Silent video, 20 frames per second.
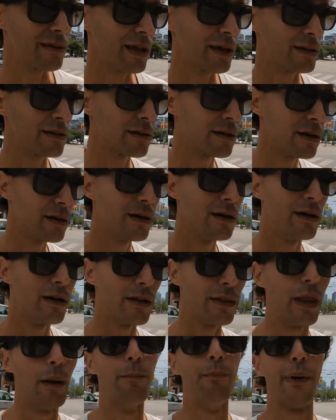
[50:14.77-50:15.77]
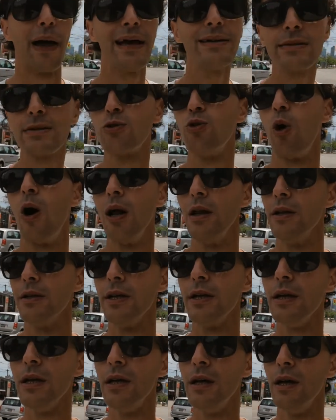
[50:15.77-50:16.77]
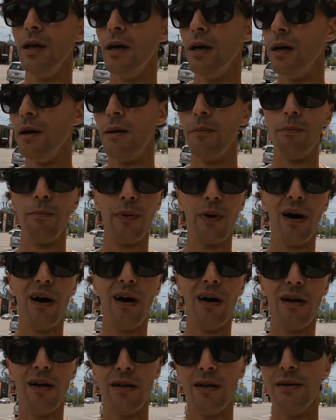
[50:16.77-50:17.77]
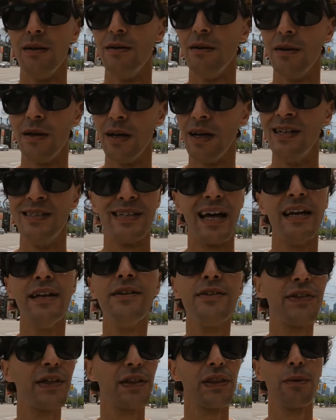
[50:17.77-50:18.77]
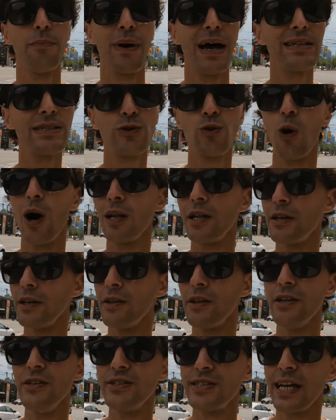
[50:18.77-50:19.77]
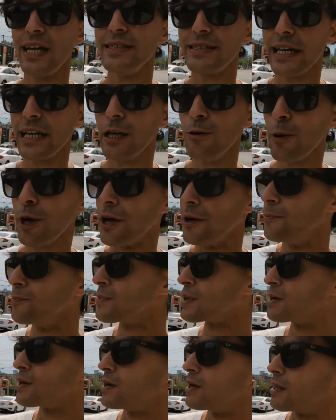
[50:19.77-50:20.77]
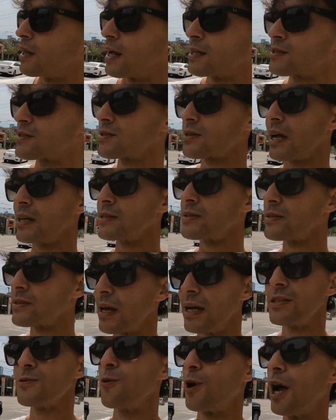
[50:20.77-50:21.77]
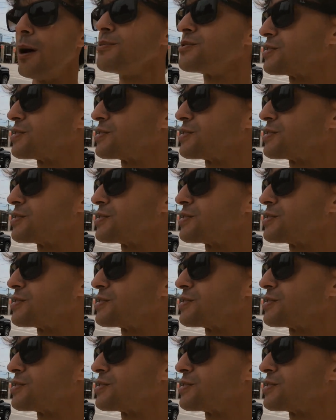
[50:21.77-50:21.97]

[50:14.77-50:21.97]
like the best quality, but is anything the best quality these days anyway? That's what I'm